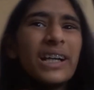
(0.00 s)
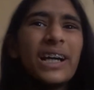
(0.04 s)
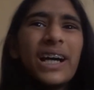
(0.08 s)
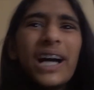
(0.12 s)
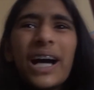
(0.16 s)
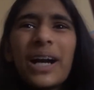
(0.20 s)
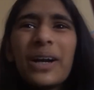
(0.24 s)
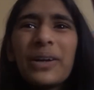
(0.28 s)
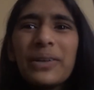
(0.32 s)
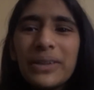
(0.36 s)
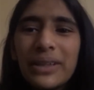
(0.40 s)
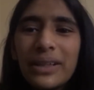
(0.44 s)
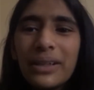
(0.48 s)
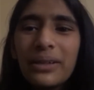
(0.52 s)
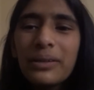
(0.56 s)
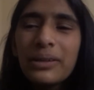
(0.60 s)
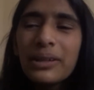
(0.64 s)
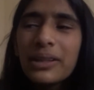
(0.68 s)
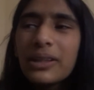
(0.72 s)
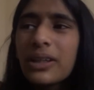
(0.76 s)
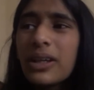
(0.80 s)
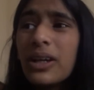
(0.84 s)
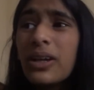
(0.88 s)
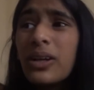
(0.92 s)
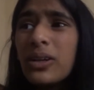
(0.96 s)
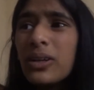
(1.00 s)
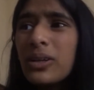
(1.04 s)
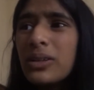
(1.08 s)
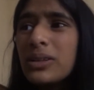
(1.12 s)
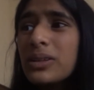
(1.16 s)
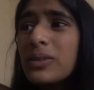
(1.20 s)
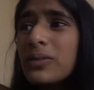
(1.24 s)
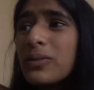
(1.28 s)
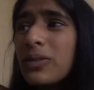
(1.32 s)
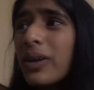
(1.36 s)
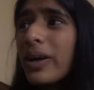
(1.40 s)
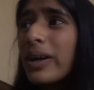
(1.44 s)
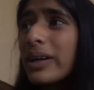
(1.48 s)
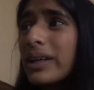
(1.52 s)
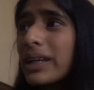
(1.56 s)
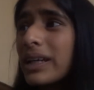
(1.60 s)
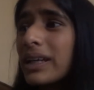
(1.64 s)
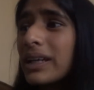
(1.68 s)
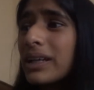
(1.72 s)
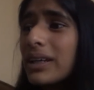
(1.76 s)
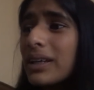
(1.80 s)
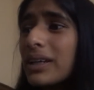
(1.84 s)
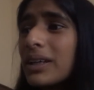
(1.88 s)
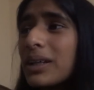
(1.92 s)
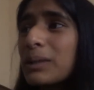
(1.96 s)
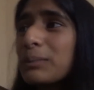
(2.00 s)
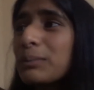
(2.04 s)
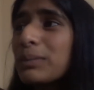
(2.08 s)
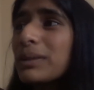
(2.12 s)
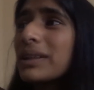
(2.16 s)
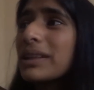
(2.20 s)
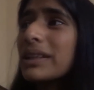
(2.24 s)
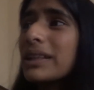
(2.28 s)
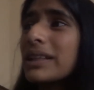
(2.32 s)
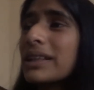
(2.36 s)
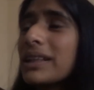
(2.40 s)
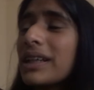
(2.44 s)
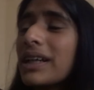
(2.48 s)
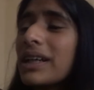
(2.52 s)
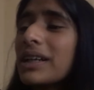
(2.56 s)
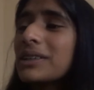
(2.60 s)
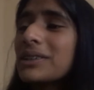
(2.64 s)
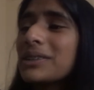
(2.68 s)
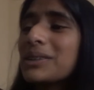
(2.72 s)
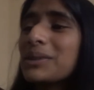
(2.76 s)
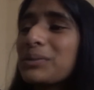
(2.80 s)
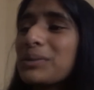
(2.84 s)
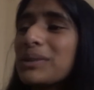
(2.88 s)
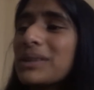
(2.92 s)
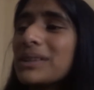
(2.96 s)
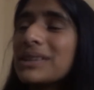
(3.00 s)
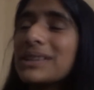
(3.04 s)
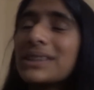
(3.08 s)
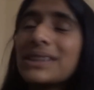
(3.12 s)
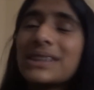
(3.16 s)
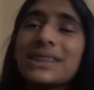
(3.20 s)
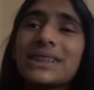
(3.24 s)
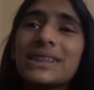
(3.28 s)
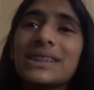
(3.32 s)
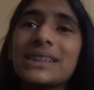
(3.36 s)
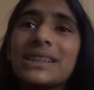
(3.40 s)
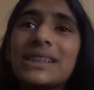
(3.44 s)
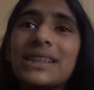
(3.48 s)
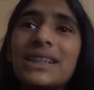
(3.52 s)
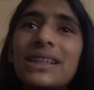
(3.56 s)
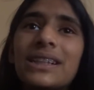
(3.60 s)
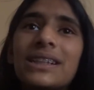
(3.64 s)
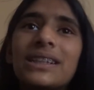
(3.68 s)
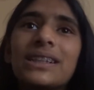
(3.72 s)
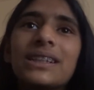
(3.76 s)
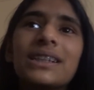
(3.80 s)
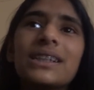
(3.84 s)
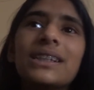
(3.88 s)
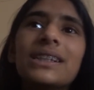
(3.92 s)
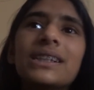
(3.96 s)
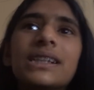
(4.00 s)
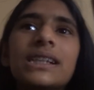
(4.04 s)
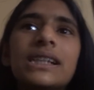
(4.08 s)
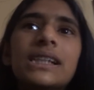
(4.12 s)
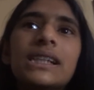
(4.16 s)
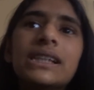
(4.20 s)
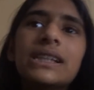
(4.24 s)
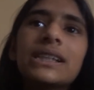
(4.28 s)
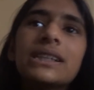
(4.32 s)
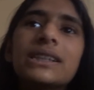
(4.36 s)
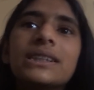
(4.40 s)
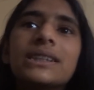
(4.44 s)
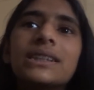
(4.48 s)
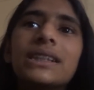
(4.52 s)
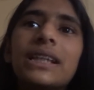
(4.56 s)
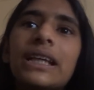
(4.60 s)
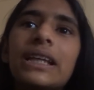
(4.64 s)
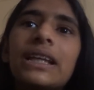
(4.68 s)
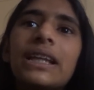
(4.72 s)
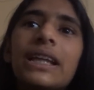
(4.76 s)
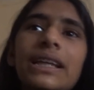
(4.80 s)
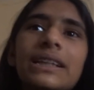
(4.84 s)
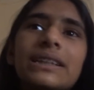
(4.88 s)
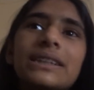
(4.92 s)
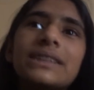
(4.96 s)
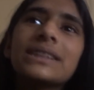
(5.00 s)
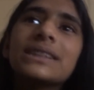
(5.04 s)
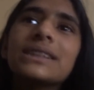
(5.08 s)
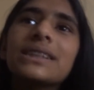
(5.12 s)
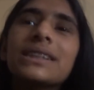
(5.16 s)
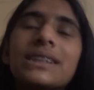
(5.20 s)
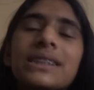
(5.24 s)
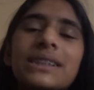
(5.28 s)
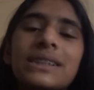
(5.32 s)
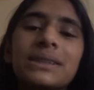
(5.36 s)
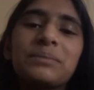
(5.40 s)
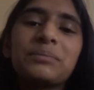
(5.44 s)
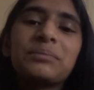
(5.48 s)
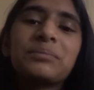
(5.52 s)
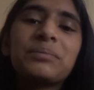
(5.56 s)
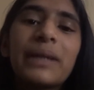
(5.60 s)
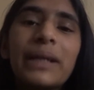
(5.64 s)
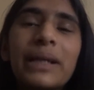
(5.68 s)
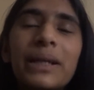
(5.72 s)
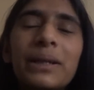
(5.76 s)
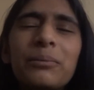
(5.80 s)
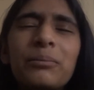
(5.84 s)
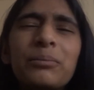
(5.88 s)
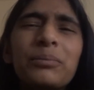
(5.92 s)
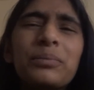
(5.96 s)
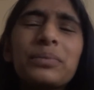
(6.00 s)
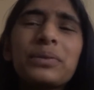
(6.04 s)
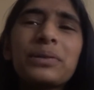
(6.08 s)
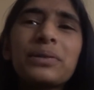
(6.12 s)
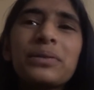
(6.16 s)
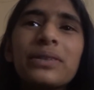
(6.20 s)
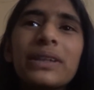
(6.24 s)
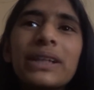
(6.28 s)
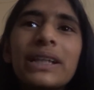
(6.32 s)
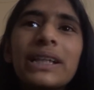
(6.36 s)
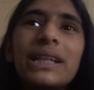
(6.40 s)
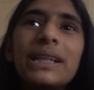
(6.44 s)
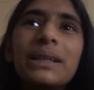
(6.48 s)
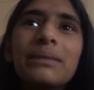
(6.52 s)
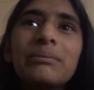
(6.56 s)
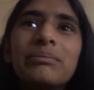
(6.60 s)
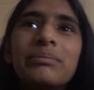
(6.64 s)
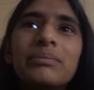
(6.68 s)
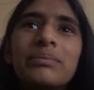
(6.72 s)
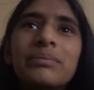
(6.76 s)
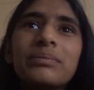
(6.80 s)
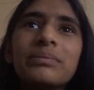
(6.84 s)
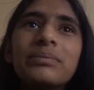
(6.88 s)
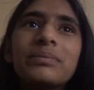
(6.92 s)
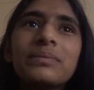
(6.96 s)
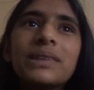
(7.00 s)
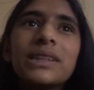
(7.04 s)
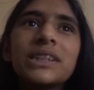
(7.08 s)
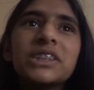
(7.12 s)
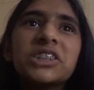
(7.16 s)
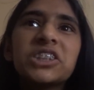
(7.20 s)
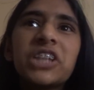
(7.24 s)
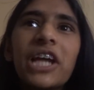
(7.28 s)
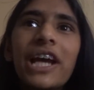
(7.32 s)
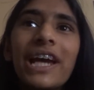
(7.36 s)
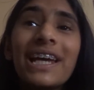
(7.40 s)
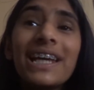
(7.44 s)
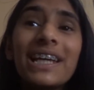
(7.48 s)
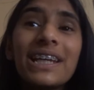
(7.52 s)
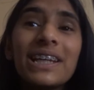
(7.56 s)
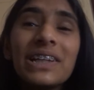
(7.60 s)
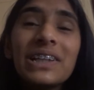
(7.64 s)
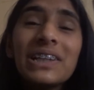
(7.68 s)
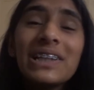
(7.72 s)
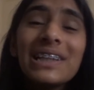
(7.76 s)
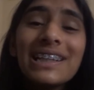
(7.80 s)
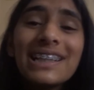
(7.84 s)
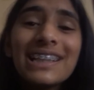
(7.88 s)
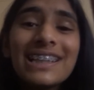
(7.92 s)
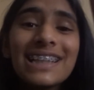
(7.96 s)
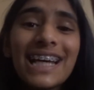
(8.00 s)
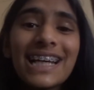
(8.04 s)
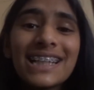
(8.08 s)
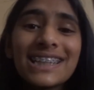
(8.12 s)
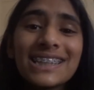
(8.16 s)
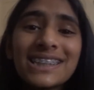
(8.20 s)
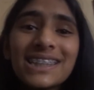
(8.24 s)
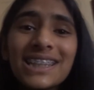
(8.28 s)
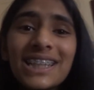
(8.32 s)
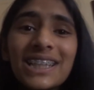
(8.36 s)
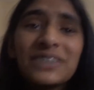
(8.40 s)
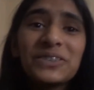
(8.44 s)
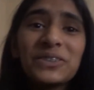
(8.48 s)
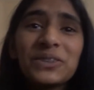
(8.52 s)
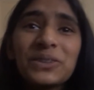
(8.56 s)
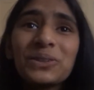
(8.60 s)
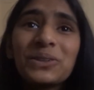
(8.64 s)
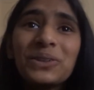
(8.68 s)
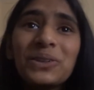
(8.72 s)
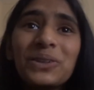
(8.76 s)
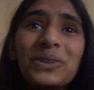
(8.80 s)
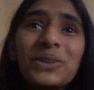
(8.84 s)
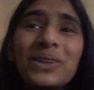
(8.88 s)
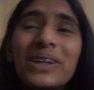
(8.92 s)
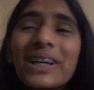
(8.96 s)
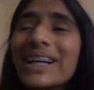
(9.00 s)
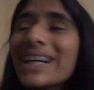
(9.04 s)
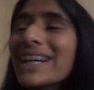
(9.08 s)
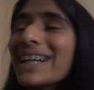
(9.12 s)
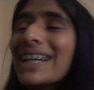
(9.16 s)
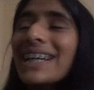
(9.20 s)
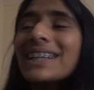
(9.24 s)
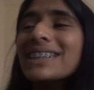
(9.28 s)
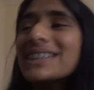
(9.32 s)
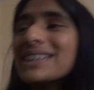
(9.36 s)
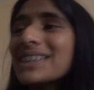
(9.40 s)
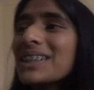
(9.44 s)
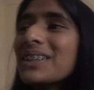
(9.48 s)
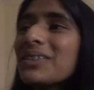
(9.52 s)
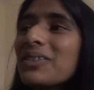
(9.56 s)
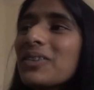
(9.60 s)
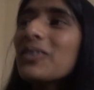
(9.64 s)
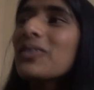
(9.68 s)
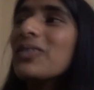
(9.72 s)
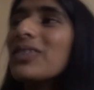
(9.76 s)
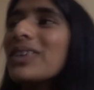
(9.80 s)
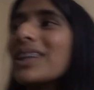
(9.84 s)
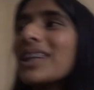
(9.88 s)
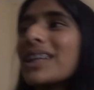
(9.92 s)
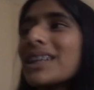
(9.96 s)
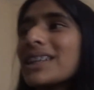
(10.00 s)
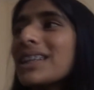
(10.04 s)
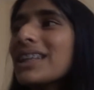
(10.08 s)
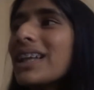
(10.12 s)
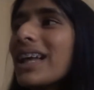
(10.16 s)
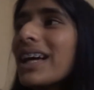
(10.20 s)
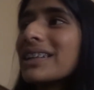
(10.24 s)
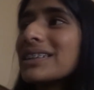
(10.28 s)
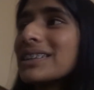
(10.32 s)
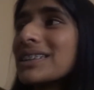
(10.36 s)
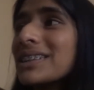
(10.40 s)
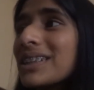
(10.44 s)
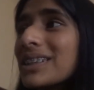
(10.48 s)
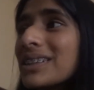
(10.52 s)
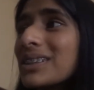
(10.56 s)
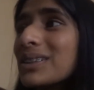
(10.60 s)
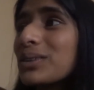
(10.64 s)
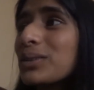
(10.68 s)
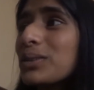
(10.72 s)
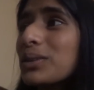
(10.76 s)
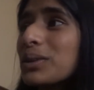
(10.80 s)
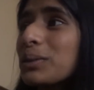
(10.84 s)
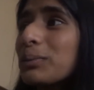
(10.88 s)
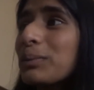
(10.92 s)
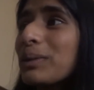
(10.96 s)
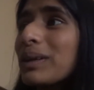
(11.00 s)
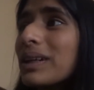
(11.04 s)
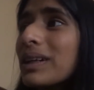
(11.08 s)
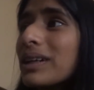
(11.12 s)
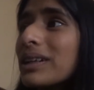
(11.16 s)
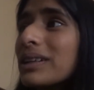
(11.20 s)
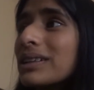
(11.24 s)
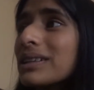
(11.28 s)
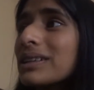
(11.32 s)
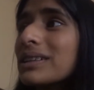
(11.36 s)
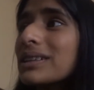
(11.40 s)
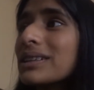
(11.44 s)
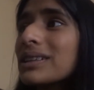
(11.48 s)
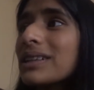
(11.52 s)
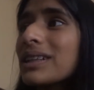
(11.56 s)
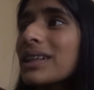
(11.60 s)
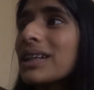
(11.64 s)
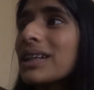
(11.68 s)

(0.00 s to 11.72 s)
I don't think I'm going to conclude the vlog here, but like, I just wanted to like, say like, this has been a pretty chill last day of school. It didn't even feel like the last day of school, to be honest.